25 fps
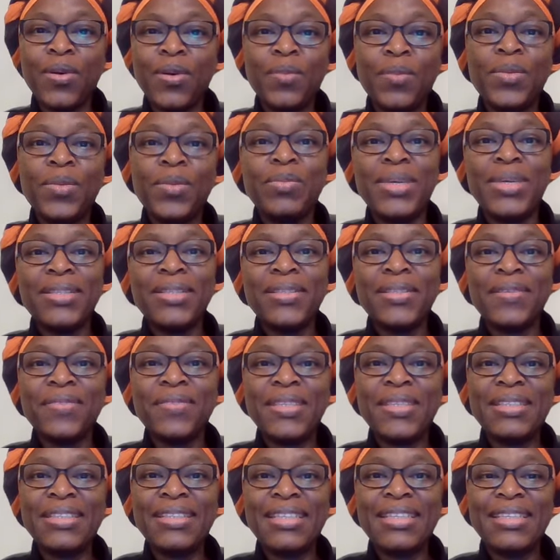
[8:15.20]
compliments
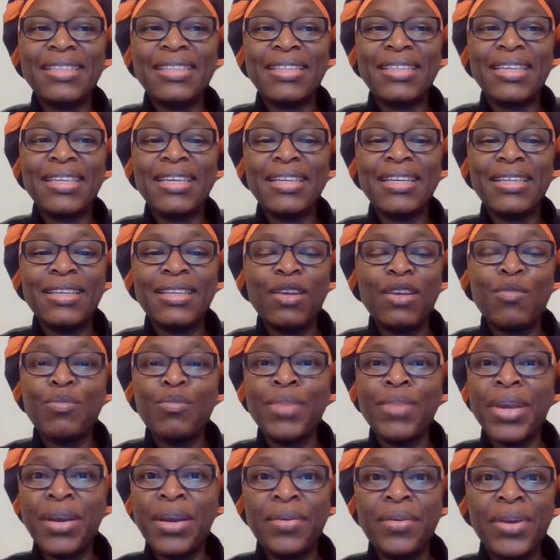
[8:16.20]
of the season.
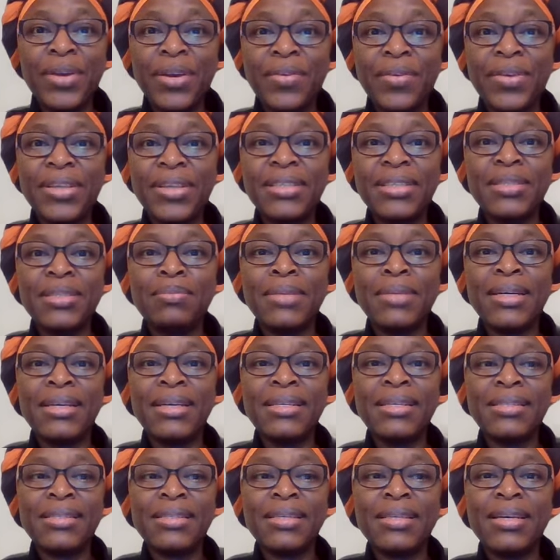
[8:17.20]
Merry
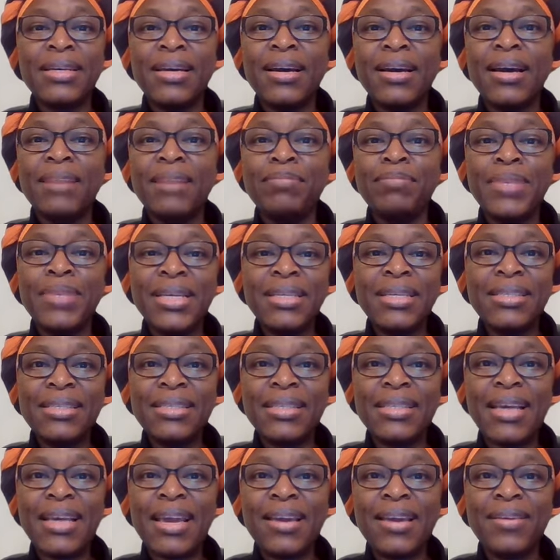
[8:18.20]
Christmas. Be
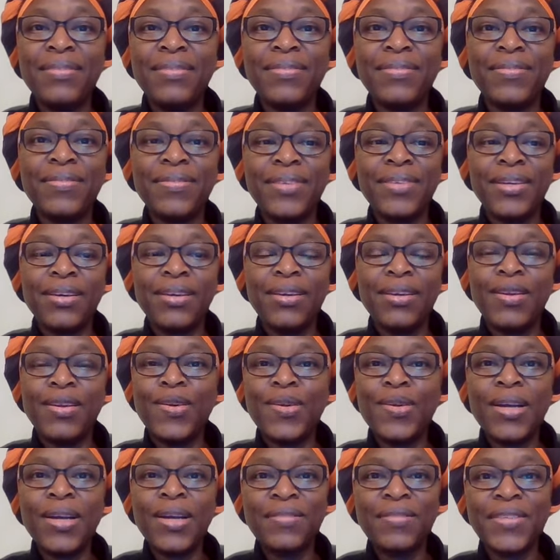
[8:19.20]
safe.
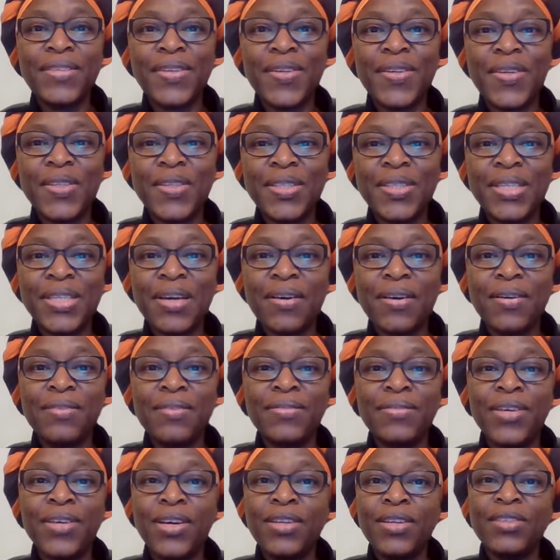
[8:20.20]
Look after
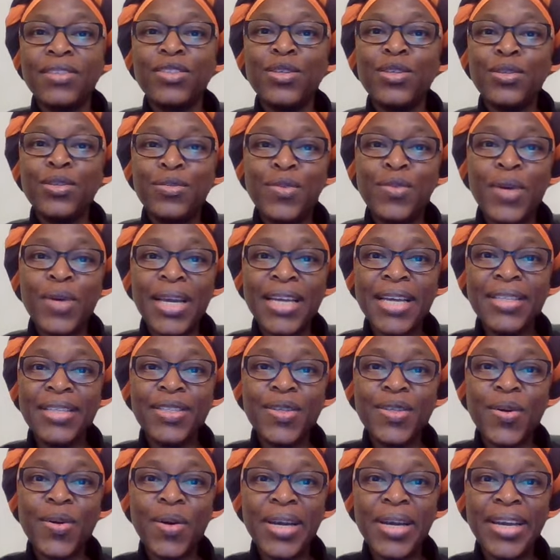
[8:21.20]
yourself. Don't
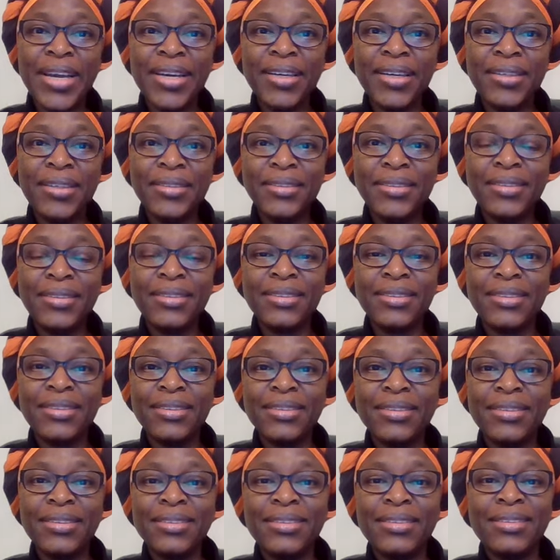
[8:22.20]
forget your health.
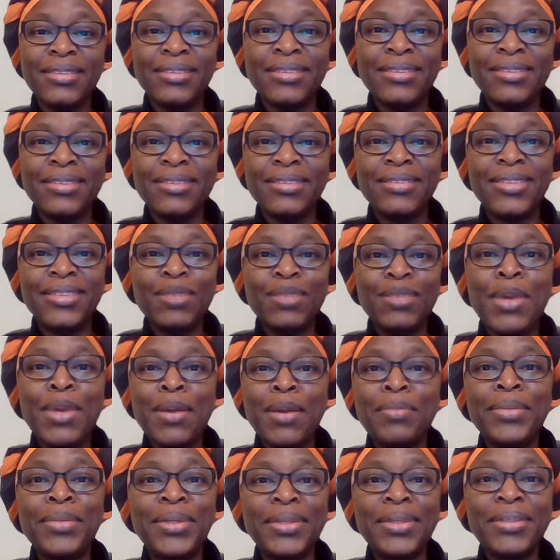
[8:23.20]

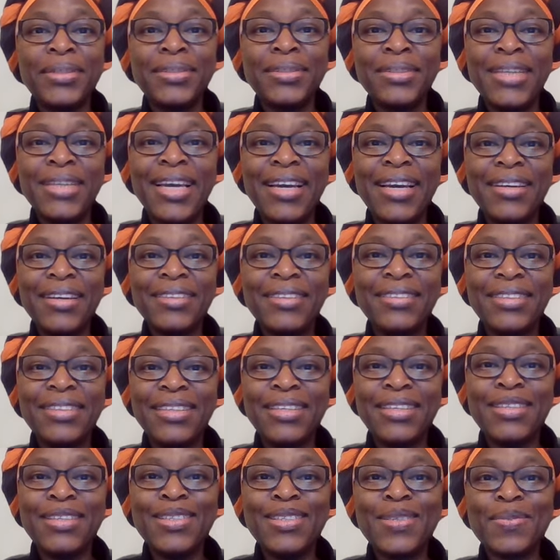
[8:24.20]
Remember, health
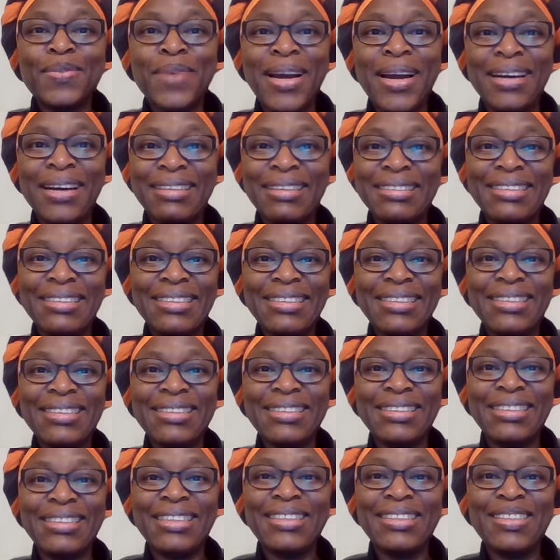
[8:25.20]
is wealth.
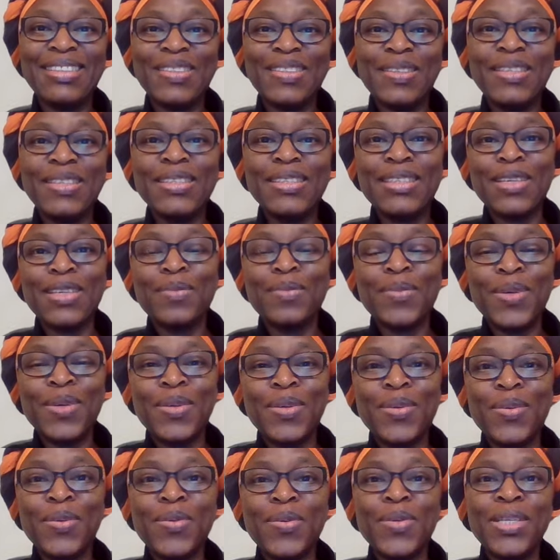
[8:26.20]
It's only
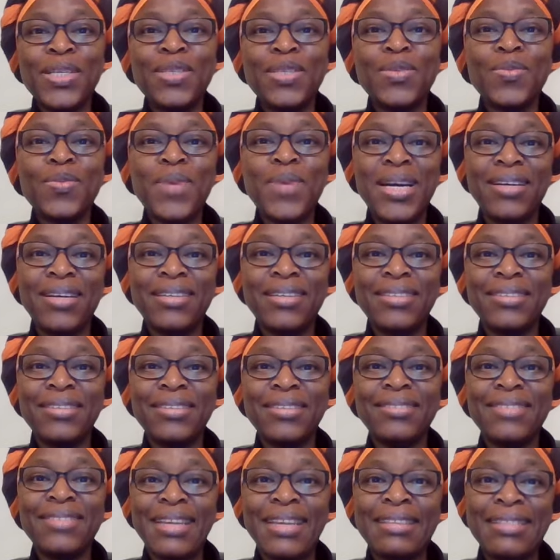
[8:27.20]
someone who is well
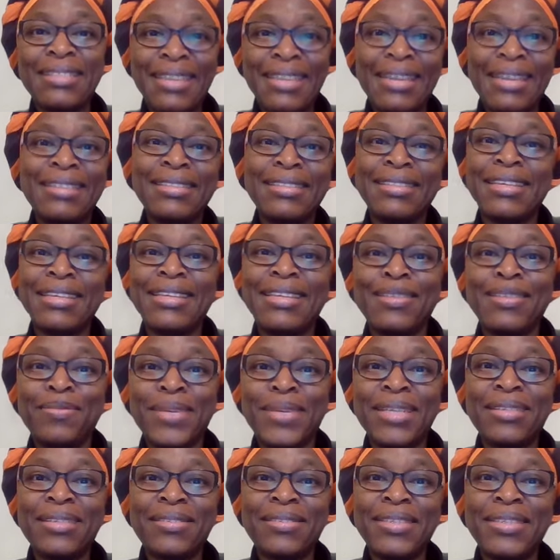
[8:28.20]
that can
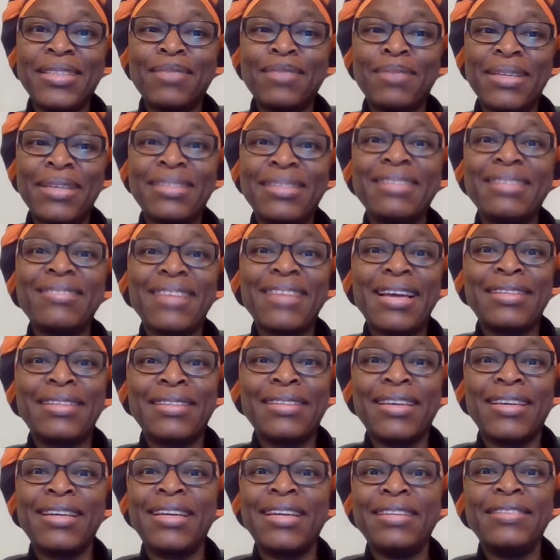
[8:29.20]
celebrate Christmas,
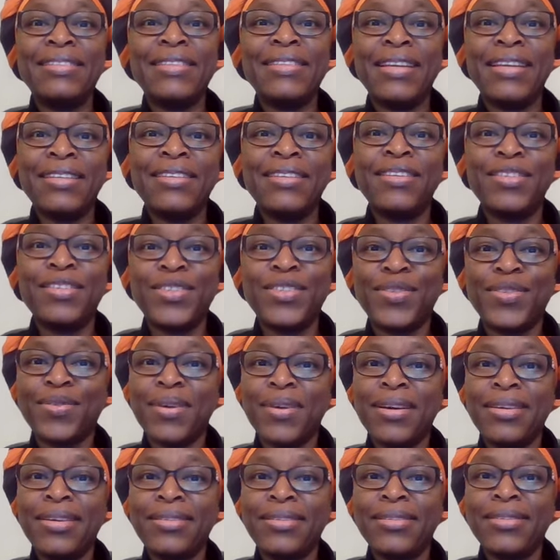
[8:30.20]
that can attend the
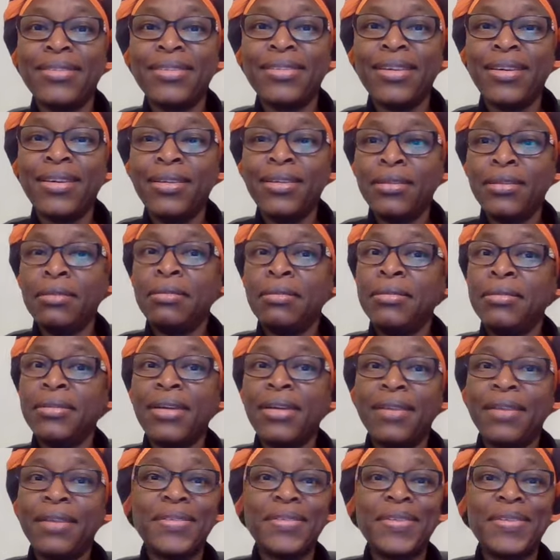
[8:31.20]
shrines. So
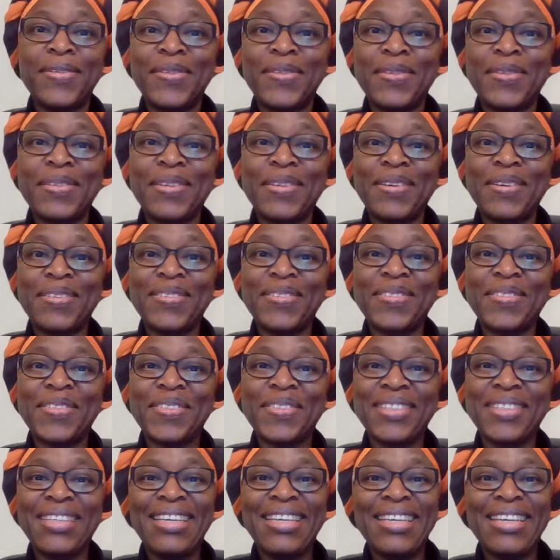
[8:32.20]
look after yourself.
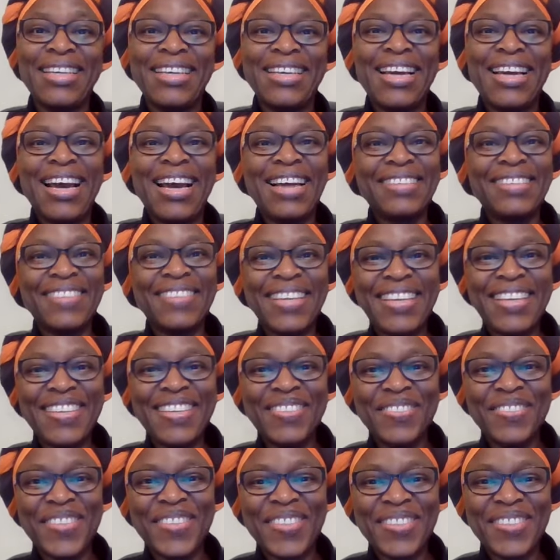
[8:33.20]
I thank
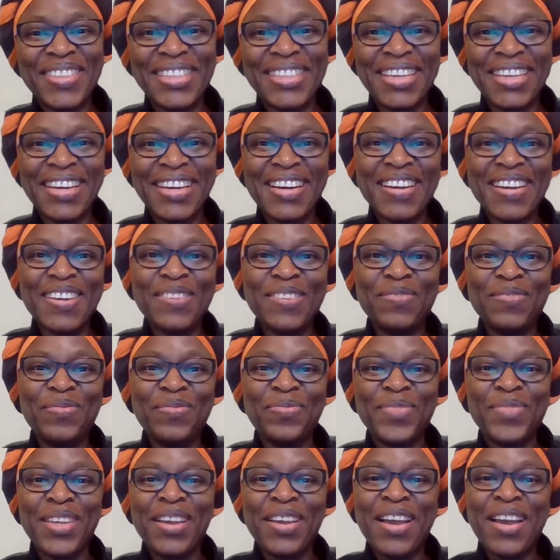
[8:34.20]
you for your
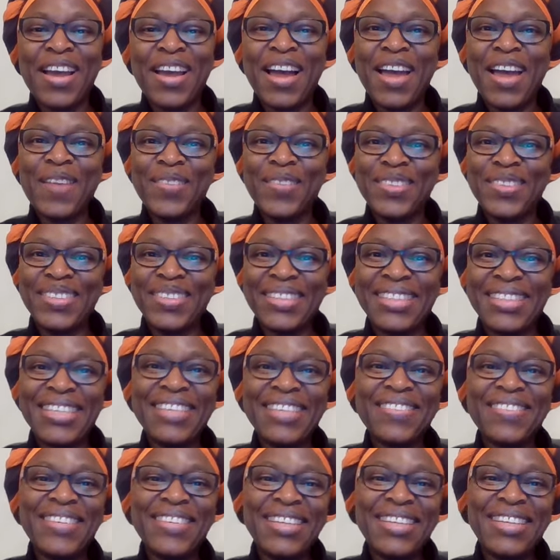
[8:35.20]
time. I will see
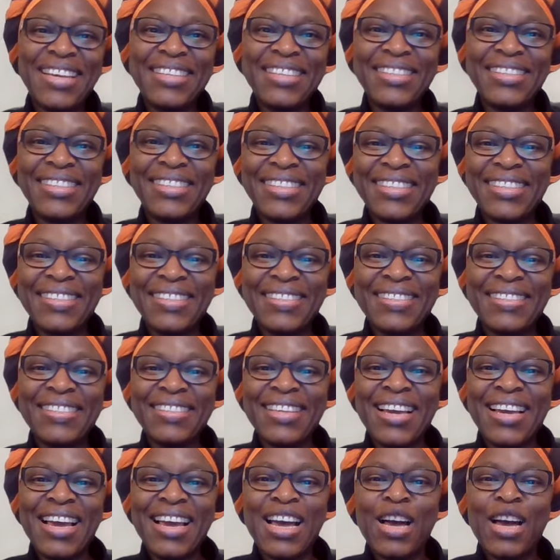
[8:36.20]
you again
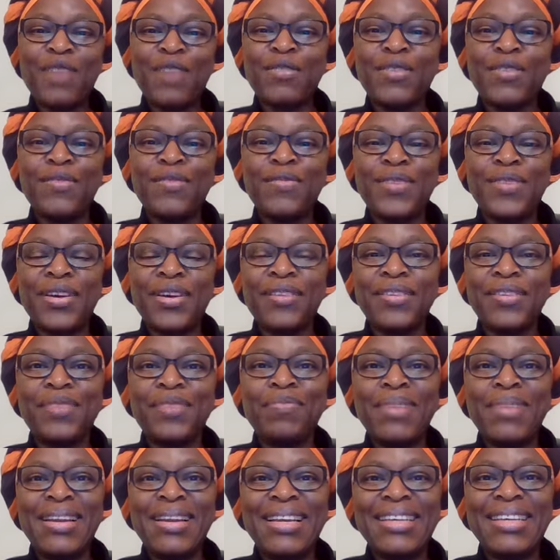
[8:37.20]
soon. Have a very
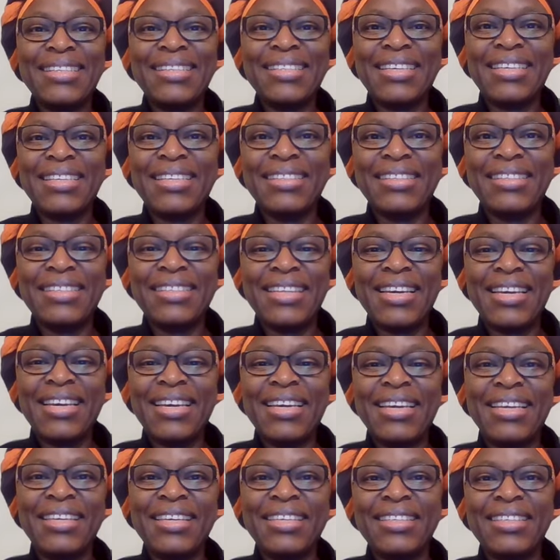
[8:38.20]
pleasant
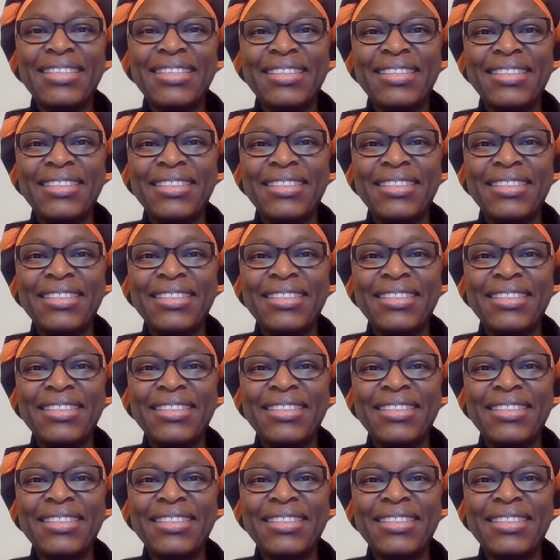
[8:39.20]
day.